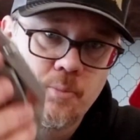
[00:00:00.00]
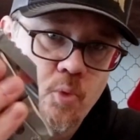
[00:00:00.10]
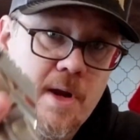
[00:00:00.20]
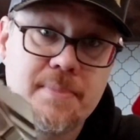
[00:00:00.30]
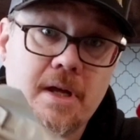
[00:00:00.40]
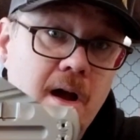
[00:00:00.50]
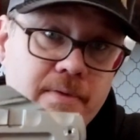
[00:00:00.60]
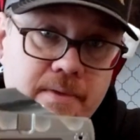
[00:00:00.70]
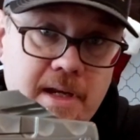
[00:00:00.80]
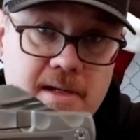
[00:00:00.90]
rips off
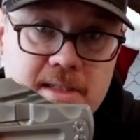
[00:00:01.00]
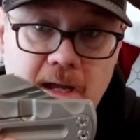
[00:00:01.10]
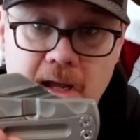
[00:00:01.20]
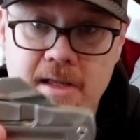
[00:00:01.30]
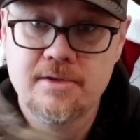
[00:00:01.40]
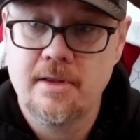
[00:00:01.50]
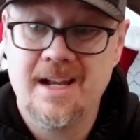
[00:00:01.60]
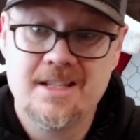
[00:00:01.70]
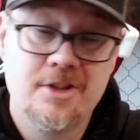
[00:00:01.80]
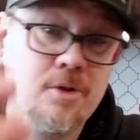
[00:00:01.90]
of any designs or that
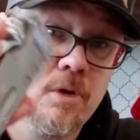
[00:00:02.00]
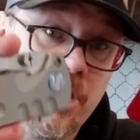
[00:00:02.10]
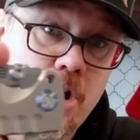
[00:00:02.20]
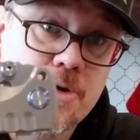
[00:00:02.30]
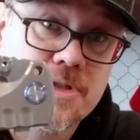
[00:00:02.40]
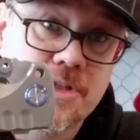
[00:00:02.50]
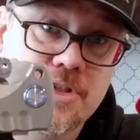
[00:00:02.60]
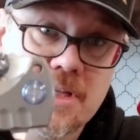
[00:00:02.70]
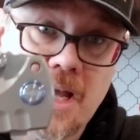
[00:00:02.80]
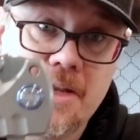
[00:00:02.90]
it's too close. It
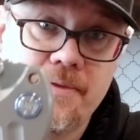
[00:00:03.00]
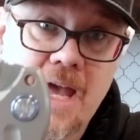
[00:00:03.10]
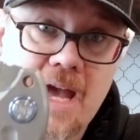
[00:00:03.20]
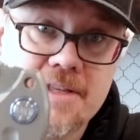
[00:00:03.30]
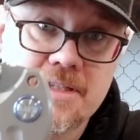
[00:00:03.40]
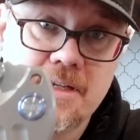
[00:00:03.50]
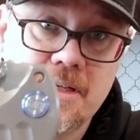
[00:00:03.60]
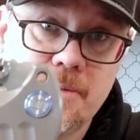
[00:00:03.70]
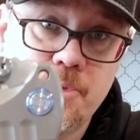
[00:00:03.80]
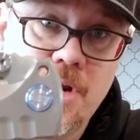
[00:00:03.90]
just kind of has
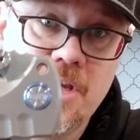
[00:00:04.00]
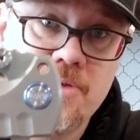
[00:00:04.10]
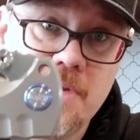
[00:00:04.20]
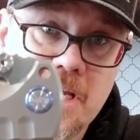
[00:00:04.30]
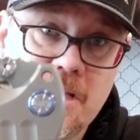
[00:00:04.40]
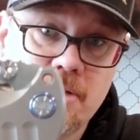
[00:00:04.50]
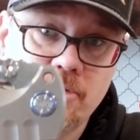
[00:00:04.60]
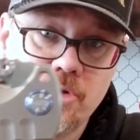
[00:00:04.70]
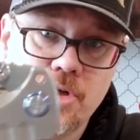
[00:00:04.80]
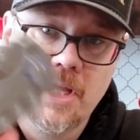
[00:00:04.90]
a pretty unique
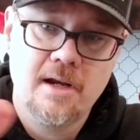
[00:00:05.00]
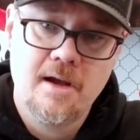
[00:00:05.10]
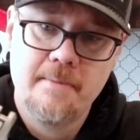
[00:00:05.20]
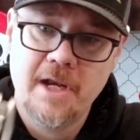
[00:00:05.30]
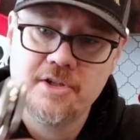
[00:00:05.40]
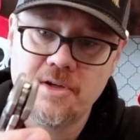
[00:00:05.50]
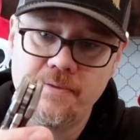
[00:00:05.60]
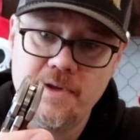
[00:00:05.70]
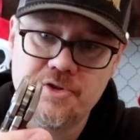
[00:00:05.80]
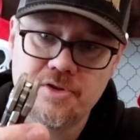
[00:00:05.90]
look and combination of
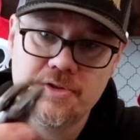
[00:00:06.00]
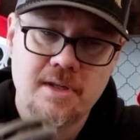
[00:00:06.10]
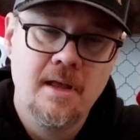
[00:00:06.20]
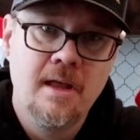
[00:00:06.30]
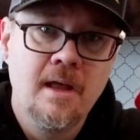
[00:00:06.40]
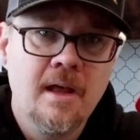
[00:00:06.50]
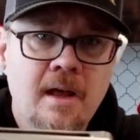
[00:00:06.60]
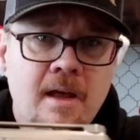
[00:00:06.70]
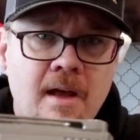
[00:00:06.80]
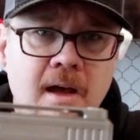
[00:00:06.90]
features.
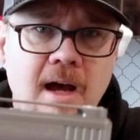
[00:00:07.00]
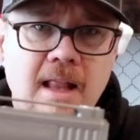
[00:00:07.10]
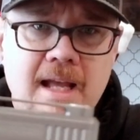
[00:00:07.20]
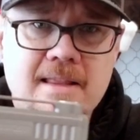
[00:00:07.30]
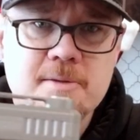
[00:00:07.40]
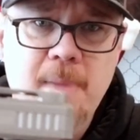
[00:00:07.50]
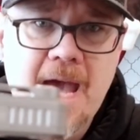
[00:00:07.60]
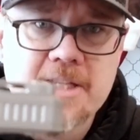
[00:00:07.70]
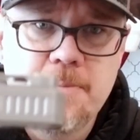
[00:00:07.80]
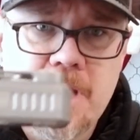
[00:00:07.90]
I like this
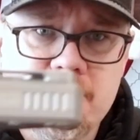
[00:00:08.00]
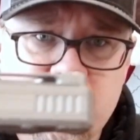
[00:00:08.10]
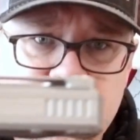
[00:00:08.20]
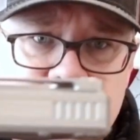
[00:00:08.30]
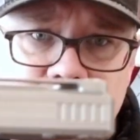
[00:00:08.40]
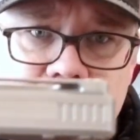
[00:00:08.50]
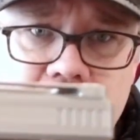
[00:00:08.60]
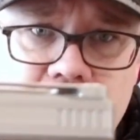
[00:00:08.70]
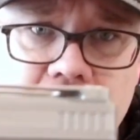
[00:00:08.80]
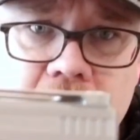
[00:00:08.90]
backspacer. It's got
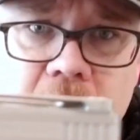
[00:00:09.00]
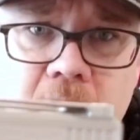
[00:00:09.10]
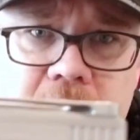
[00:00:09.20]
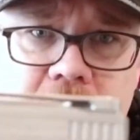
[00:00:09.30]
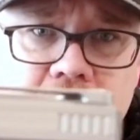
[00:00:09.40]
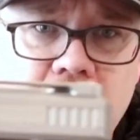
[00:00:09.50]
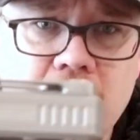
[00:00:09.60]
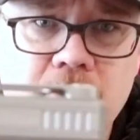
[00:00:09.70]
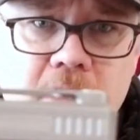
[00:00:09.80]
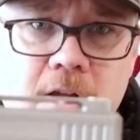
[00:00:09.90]
the Artisan
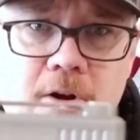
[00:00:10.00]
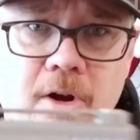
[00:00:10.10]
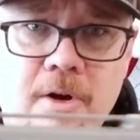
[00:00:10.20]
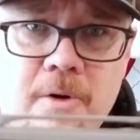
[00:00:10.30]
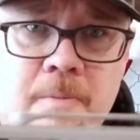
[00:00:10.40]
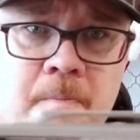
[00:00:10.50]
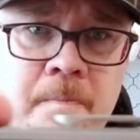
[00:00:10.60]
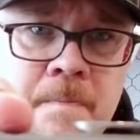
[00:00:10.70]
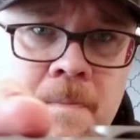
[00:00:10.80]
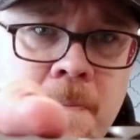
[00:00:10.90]
Cutlery logo
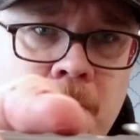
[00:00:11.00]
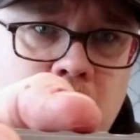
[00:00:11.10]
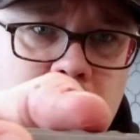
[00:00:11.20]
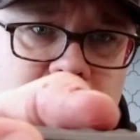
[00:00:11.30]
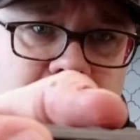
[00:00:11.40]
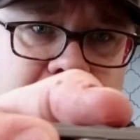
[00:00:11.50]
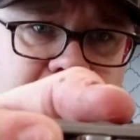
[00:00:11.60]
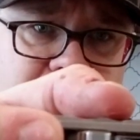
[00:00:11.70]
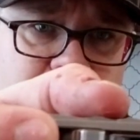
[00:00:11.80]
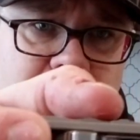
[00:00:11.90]
milled
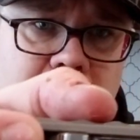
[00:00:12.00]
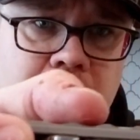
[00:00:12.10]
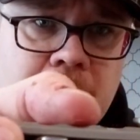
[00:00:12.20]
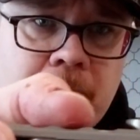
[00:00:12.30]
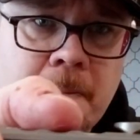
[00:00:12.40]
into it.